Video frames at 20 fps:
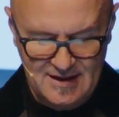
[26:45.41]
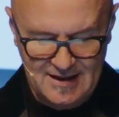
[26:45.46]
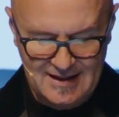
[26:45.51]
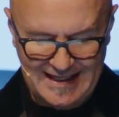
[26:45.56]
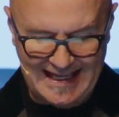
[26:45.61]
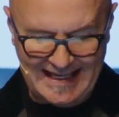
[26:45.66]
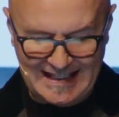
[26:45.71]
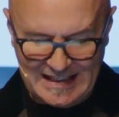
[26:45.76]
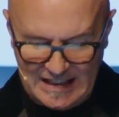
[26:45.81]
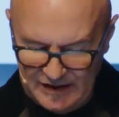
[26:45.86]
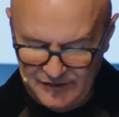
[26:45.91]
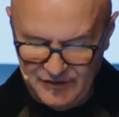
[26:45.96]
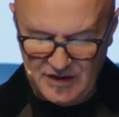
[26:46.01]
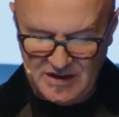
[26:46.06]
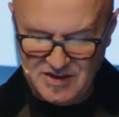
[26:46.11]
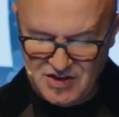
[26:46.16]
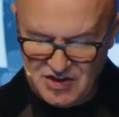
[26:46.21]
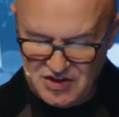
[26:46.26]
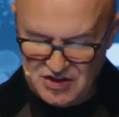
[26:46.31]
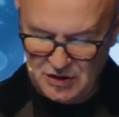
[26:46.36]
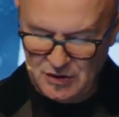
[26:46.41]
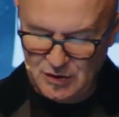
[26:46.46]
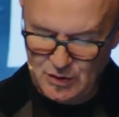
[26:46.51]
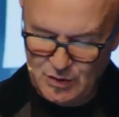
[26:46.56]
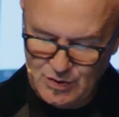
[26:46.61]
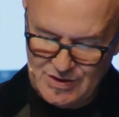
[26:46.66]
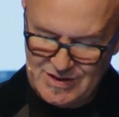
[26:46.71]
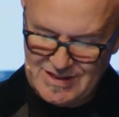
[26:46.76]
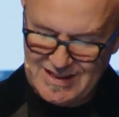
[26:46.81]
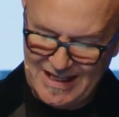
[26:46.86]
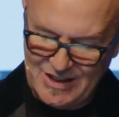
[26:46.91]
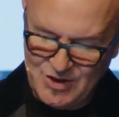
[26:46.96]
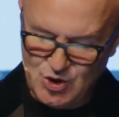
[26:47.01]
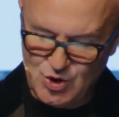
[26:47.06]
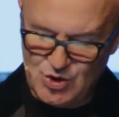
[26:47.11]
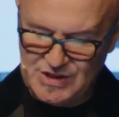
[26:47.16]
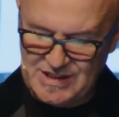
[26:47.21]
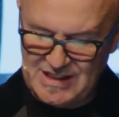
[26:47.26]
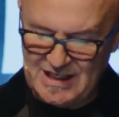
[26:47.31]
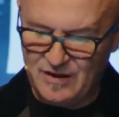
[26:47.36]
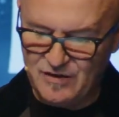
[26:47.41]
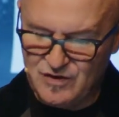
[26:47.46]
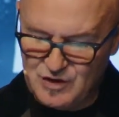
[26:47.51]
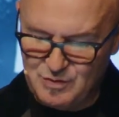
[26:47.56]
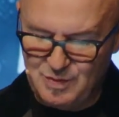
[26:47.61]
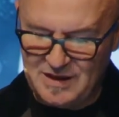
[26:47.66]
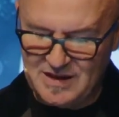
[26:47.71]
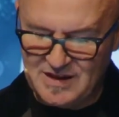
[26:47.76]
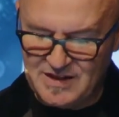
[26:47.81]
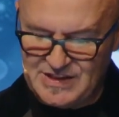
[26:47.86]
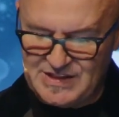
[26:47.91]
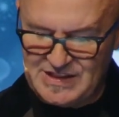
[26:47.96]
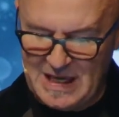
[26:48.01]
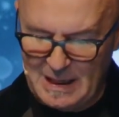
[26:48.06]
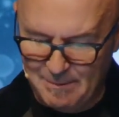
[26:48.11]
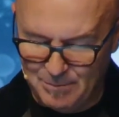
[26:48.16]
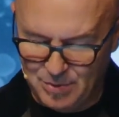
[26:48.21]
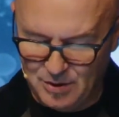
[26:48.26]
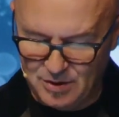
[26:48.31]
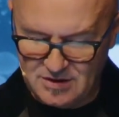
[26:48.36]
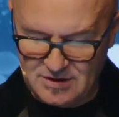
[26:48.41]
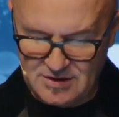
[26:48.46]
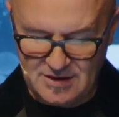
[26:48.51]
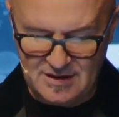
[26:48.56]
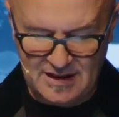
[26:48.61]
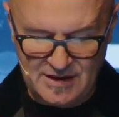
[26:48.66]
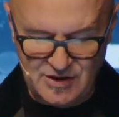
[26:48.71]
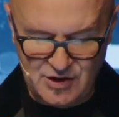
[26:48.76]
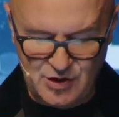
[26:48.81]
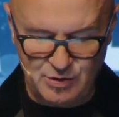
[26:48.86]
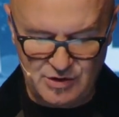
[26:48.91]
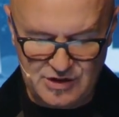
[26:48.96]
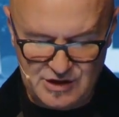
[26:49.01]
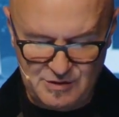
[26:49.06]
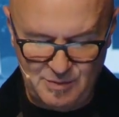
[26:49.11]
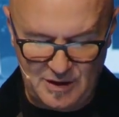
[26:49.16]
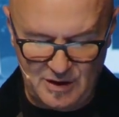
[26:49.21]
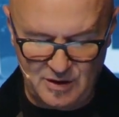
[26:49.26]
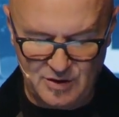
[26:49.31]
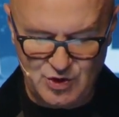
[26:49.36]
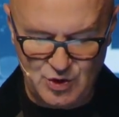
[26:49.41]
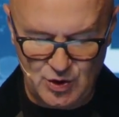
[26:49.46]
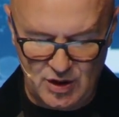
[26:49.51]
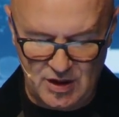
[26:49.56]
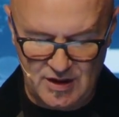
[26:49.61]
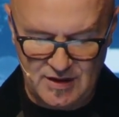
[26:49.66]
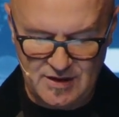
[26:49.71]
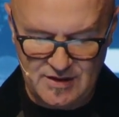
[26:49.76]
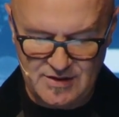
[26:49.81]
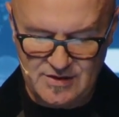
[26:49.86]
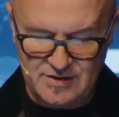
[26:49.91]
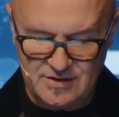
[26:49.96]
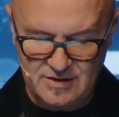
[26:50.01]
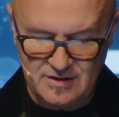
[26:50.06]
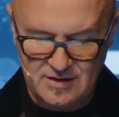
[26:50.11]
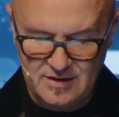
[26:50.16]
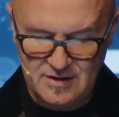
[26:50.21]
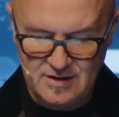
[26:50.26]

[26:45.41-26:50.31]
like living stones, let yourselves be assembled into a spiritual house,